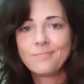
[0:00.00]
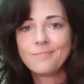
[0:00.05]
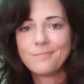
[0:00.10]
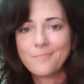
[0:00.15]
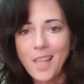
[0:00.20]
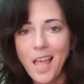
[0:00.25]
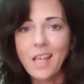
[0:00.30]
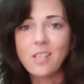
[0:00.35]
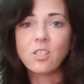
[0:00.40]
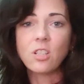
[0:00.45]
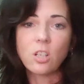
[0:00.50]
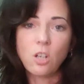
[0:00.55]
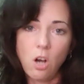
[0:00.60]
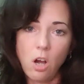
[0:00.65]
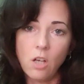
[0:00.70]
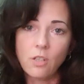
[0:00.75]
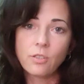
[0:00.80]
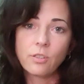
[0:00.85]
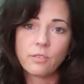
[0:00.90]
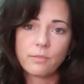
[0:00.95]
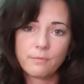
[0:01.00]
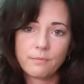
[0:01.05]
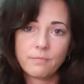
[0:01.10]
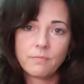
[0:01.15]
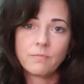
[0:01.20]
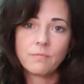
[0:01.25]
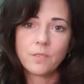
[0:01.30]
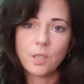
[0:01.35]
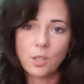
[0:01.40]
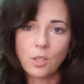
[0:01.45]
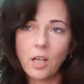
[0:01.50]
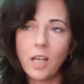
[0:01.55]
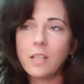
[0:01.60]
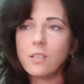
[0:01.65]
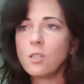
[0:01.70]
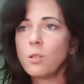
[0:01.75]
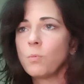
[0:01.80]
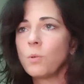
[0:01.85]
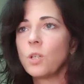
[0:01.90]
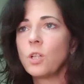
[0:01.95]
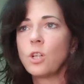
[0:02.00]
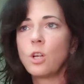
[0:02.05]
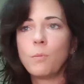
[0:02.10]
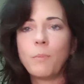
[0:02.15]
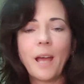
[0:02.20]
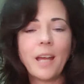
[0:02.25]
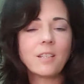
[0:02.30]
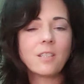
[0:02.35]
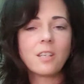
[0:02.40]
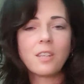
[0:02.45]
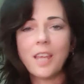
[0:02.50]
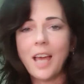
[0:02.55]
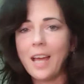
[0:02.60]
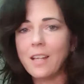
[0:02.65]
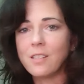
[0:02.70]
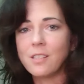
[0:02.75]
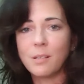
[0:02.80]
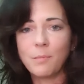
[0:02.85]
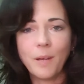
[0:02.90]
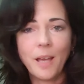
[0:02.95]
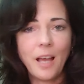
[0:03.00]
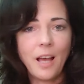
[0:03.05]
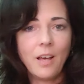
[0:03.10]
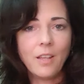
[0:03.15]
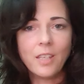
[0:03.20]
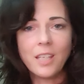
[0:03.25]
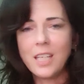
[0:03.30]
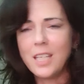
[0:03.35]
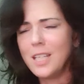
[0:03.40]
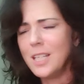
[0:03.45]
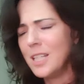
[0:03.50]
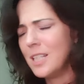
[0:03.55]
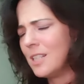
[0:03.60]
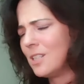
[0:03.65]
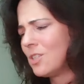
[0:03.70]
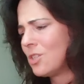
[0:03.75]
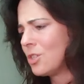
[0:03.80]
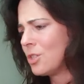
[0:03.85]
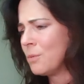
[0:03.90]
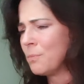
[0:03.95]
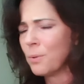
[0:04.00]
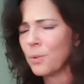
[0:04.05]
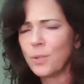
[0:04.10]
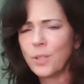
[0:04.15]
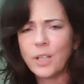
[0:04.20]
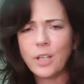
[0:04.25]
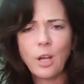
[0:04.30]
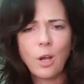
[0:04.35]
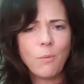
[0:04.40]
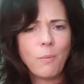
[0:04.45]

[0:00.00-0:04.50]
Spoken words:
That's the cause. Okay, so we're going to go back to that somehow. The id, superego